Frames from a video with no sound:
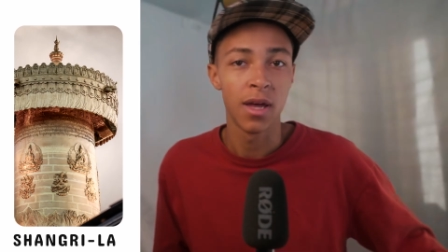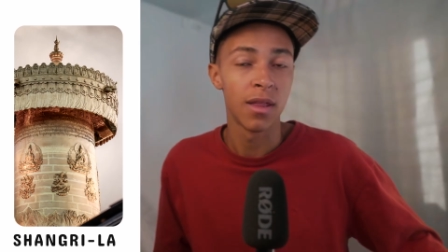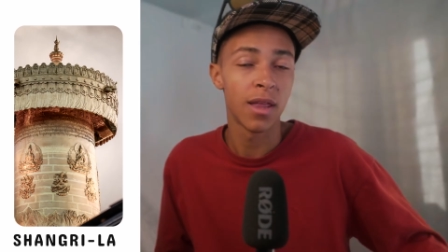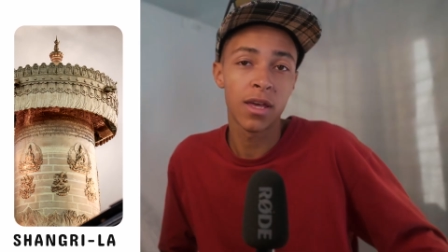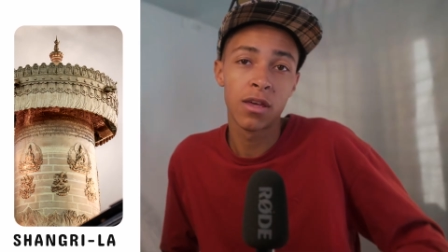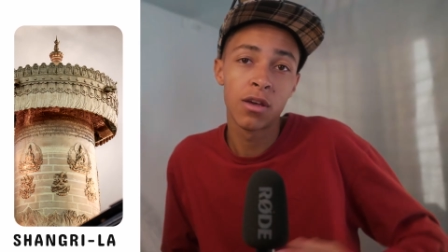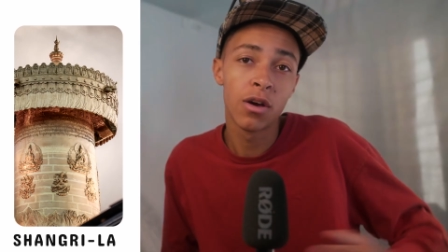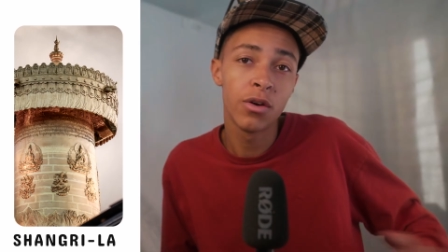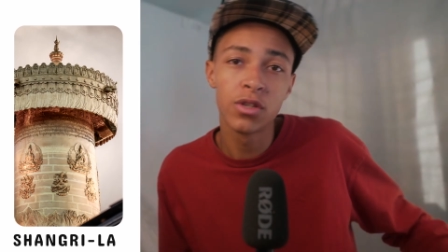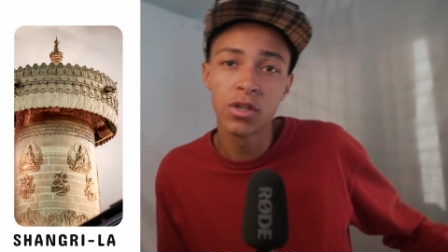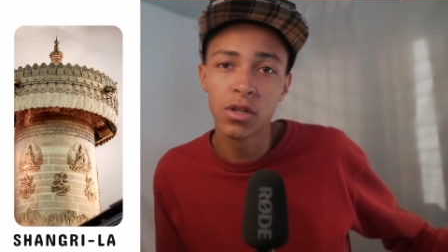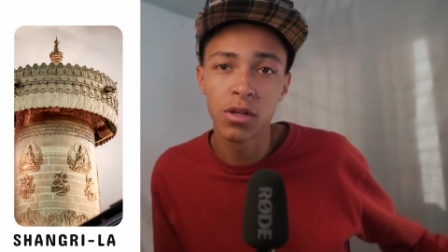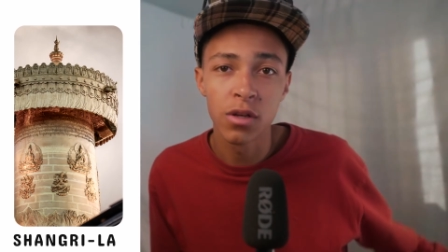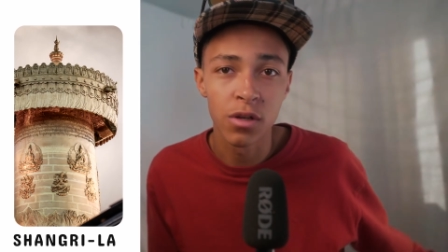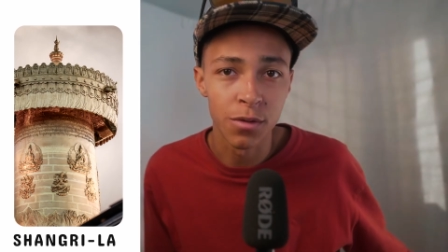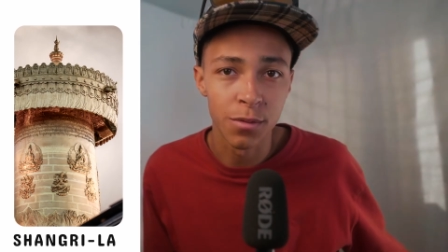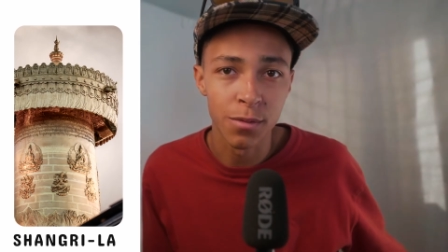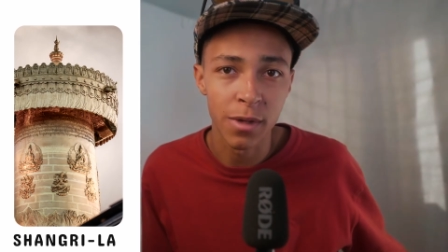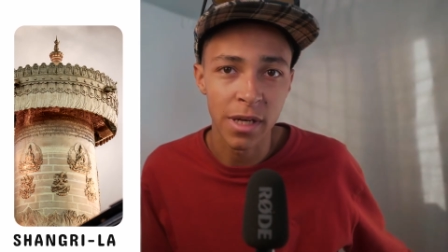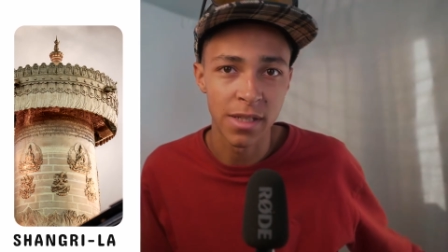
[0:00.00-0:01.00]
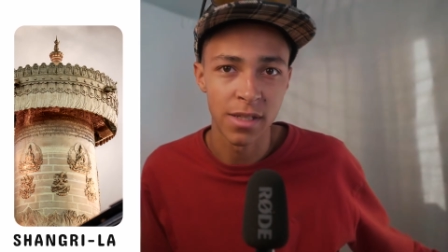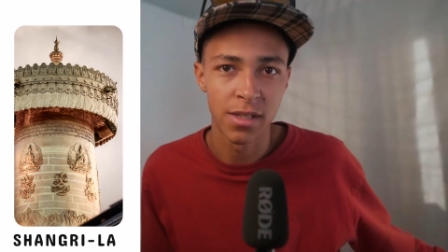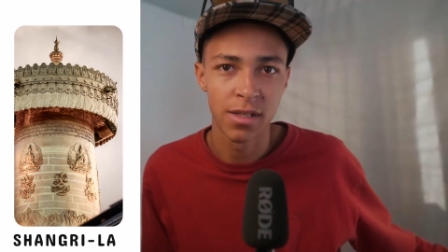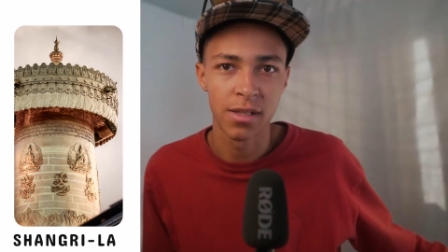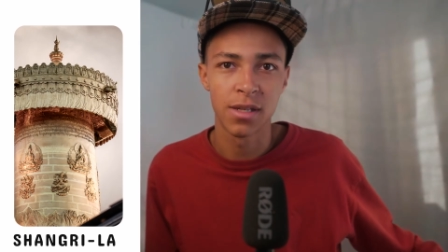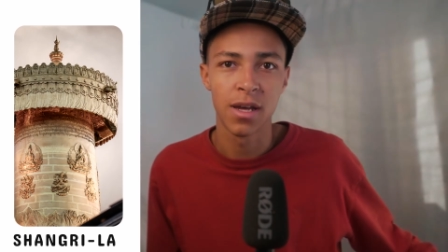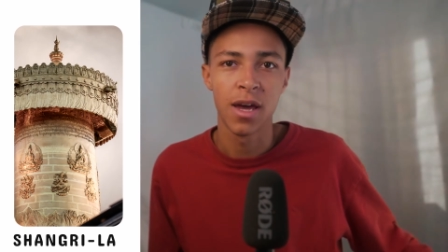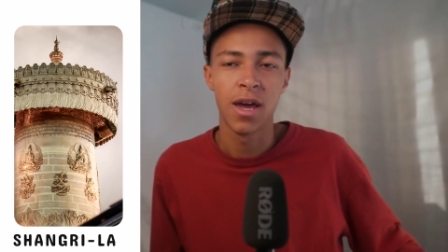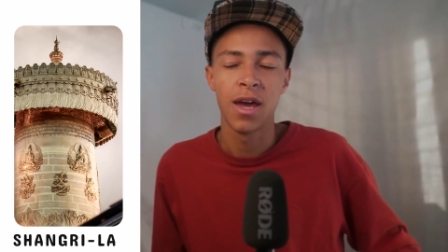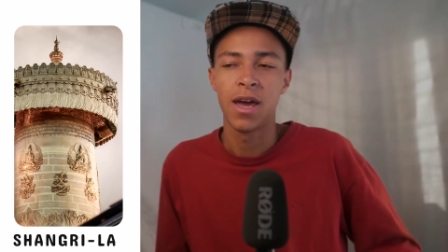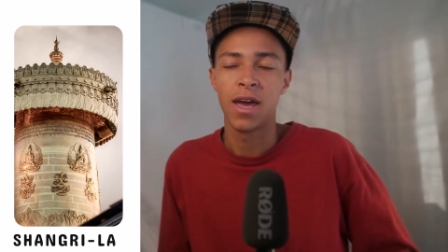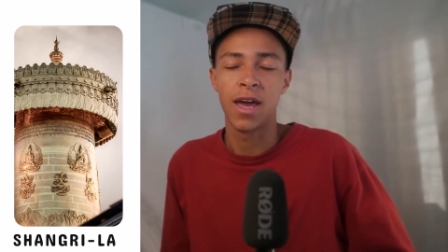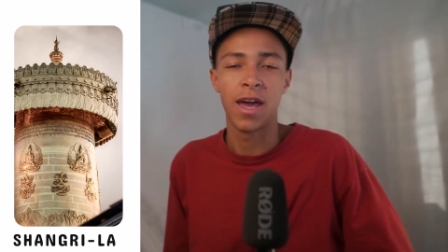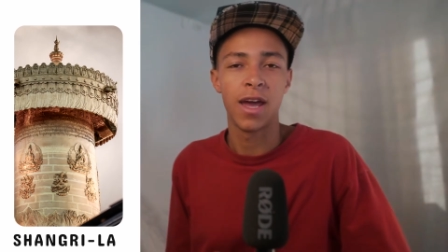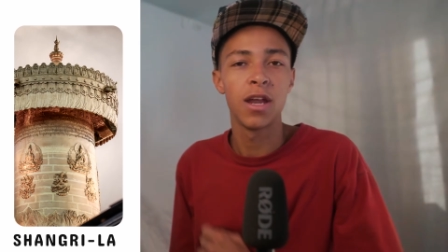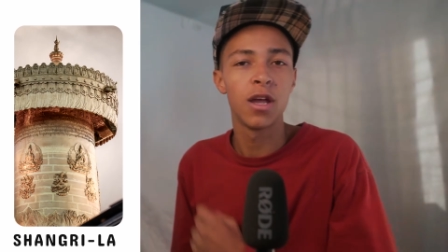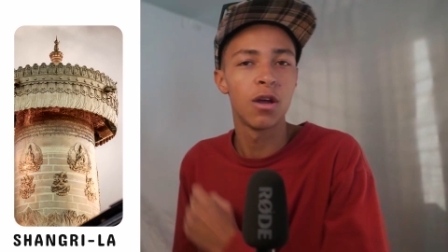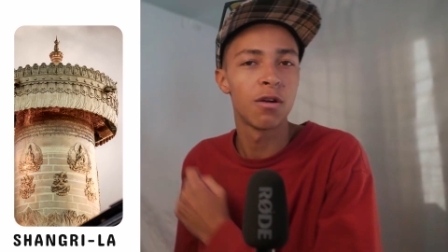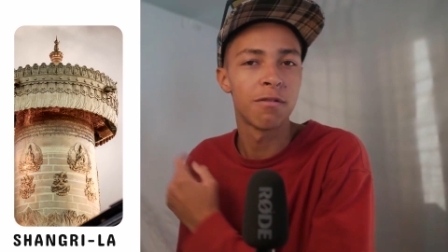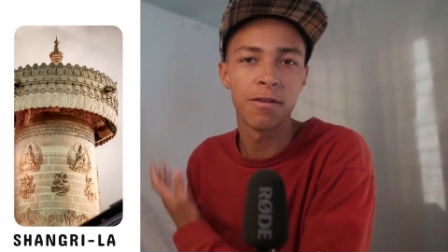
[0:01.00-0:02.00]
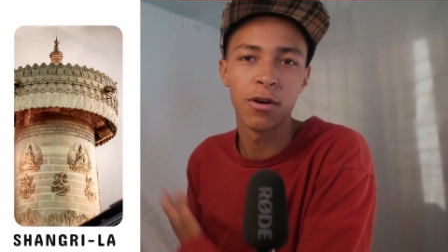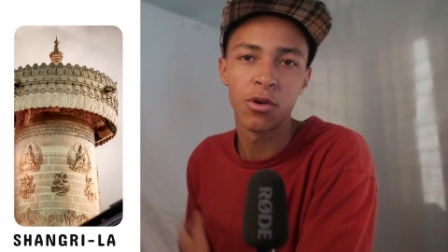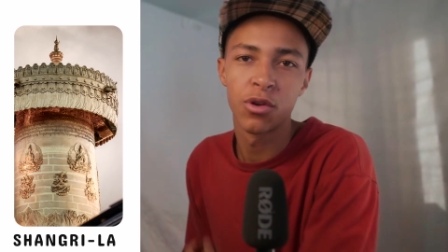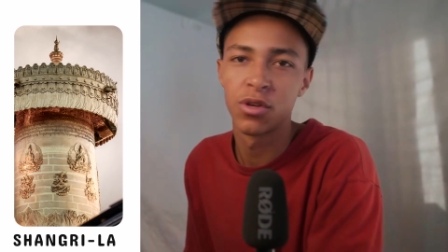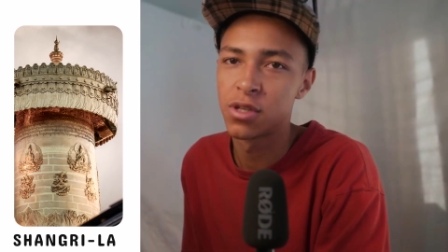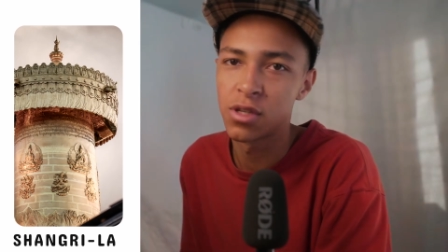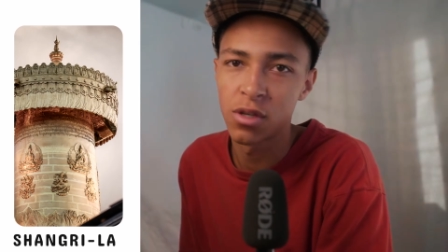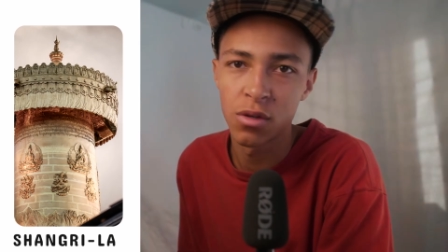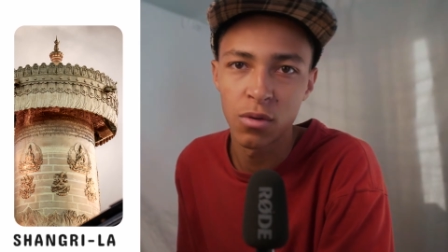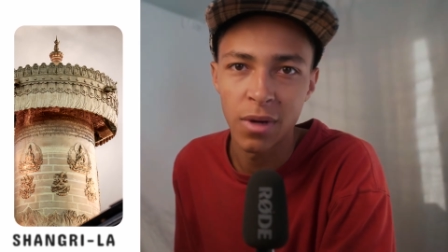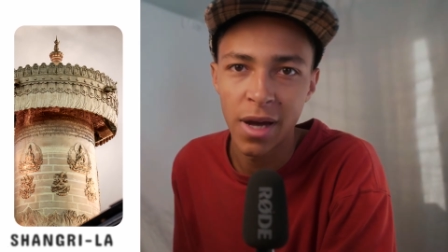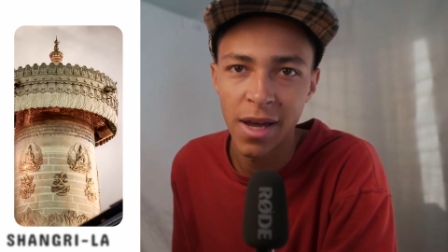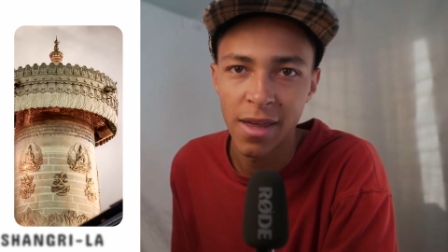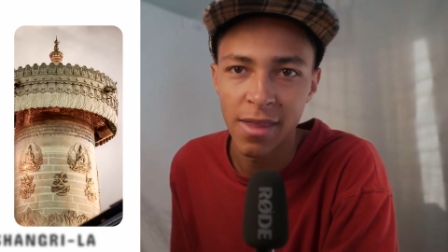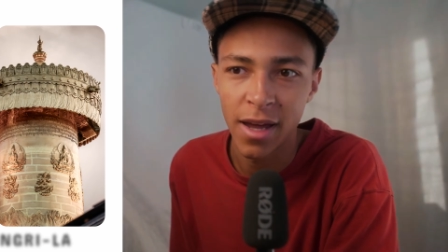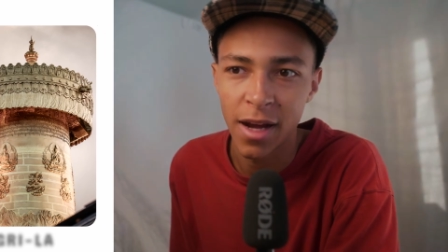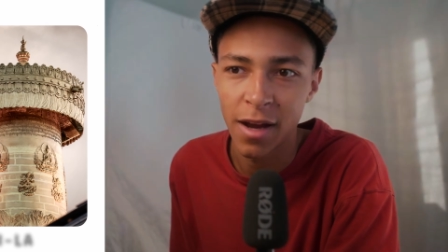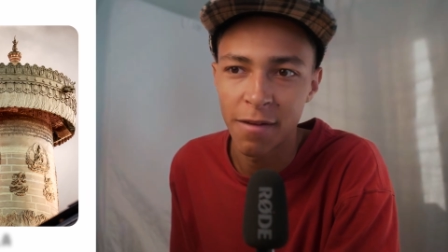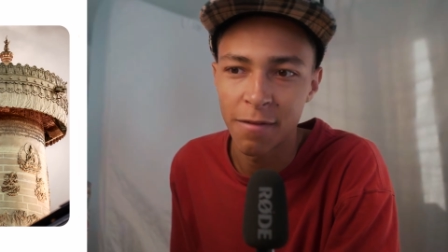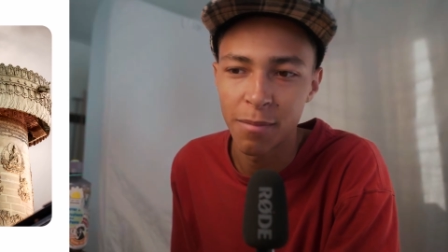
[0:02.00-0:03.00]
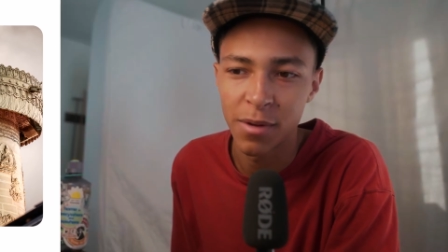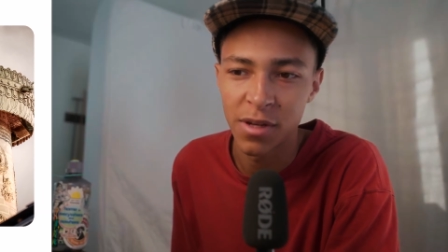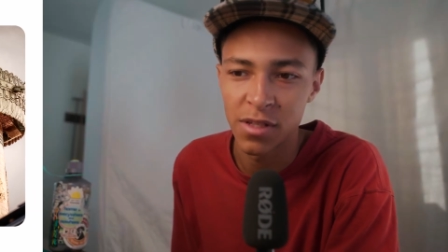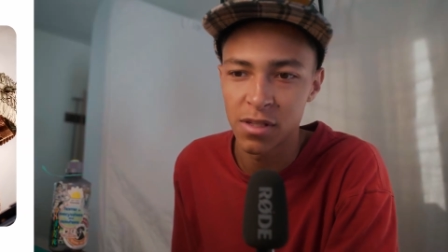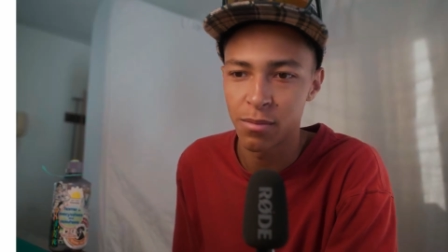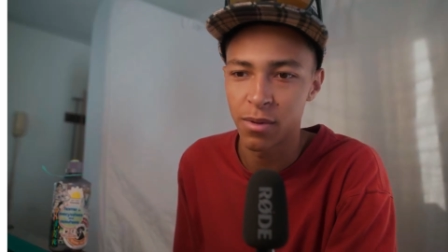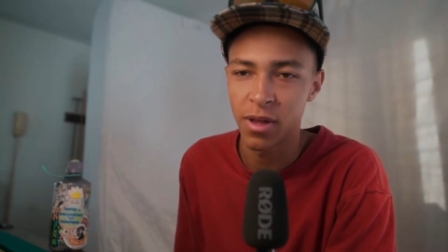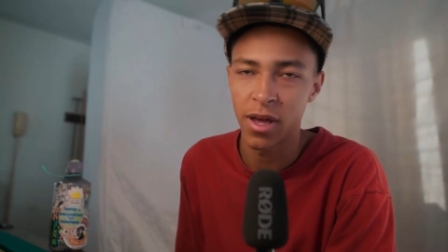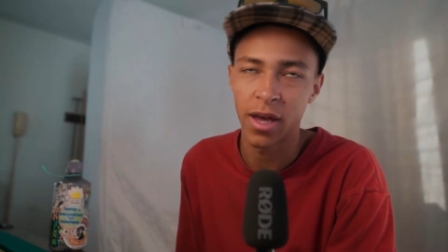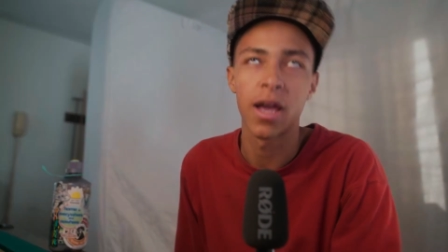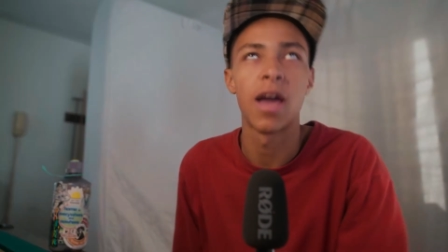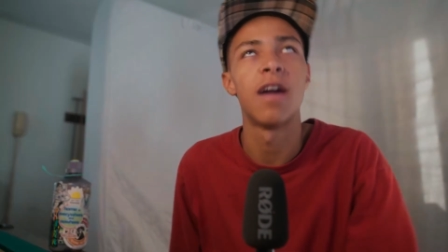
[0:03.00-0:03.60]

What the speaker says: Like go to those places, edit your photos in a way that everybody's gonna be like,